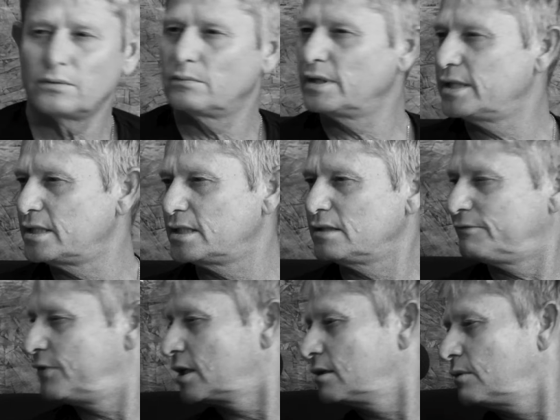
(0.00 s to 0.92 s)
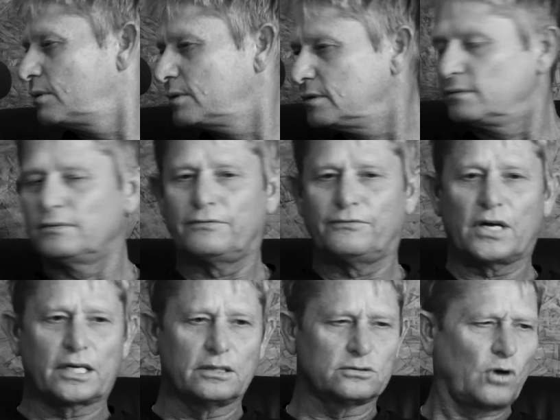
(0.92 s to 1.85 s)
like, where is he fucking on his
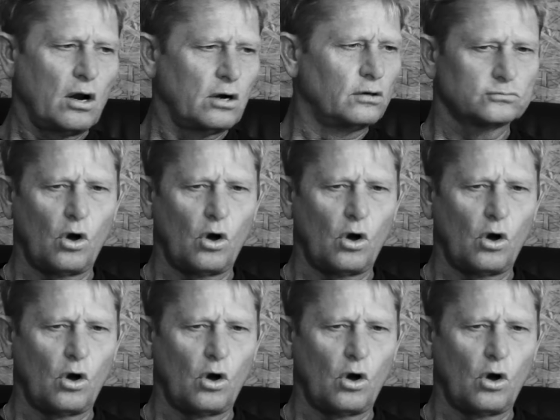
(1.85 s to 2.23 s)
fucking strider?